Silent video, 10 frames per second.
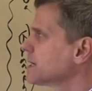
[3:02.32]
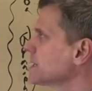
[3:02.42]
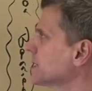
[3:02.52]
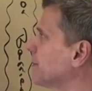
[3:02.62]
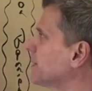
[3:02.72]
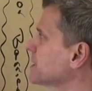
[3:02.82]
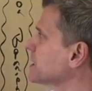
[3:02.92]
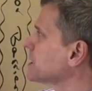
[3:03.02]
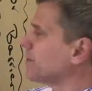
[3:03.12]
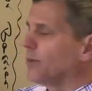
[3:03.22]
is
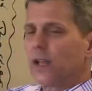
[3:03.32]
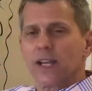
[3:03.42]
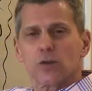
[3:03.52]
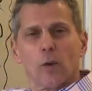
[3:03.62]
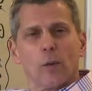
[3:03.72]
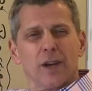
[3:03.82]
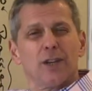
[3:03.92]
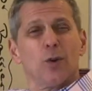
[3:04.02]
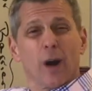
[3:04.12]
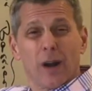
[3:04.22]
the place where we
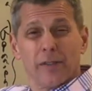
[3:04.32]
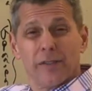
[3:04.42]
do our